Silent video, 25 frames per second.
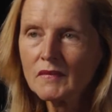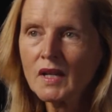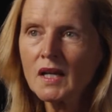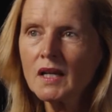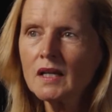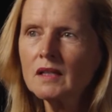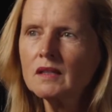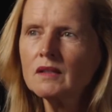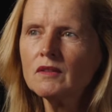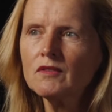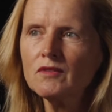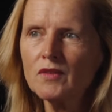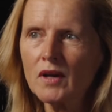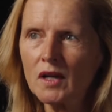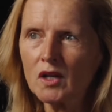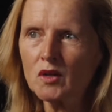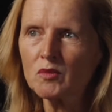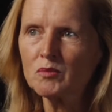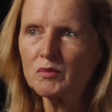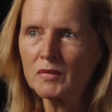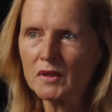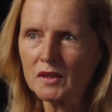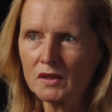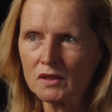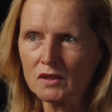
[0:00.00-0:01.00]
a
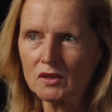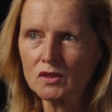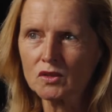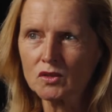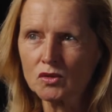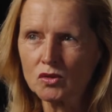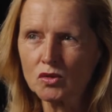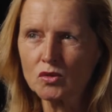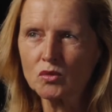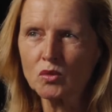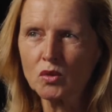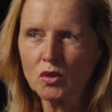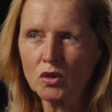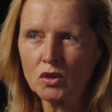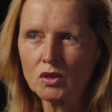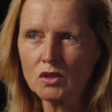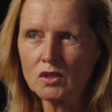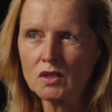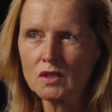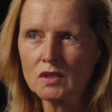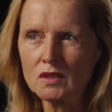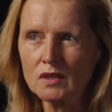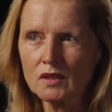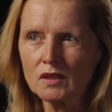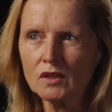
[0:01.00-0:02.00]
development
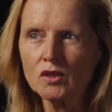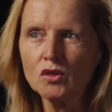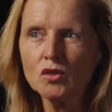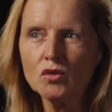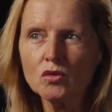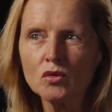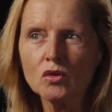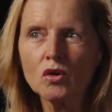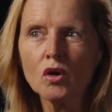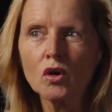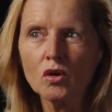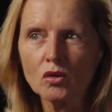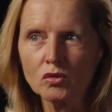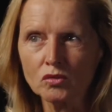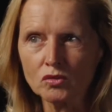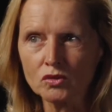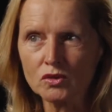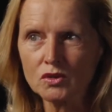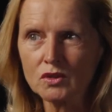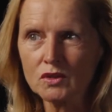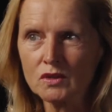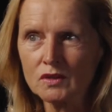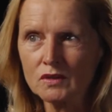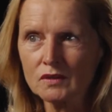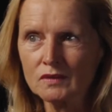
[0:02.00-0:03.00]
towards new
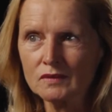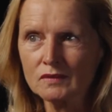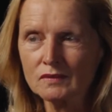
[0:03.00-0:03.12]
goals.